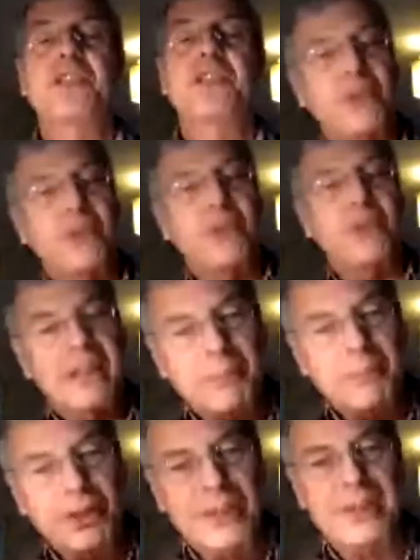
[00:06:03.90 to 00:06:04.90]
So for
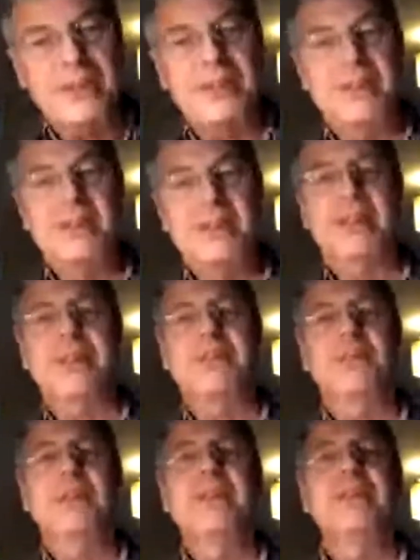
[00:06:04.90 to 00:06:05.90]
climate change,
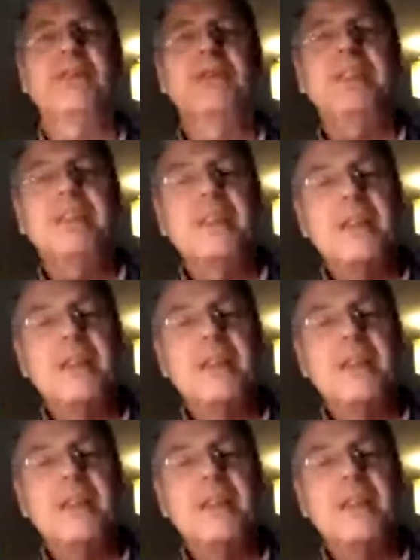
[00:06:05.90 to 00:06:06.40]
a very